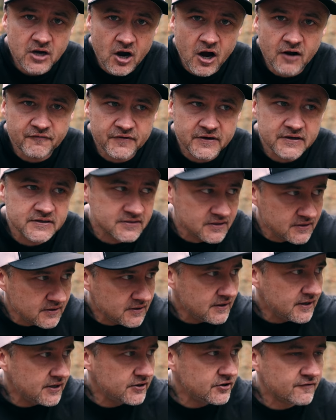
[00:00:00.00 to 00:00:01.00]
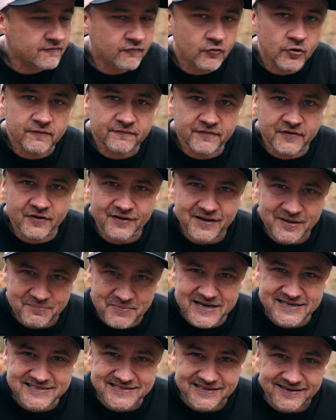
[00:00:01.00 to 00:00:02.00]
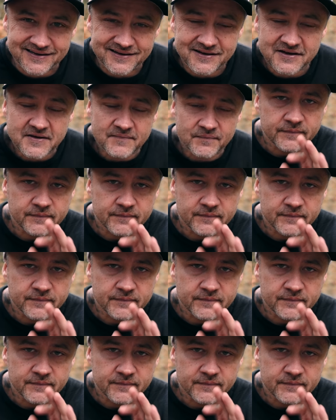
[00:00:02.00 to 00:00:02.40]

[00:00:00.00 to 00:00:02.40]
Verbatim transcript: confident and therefore feel amazing.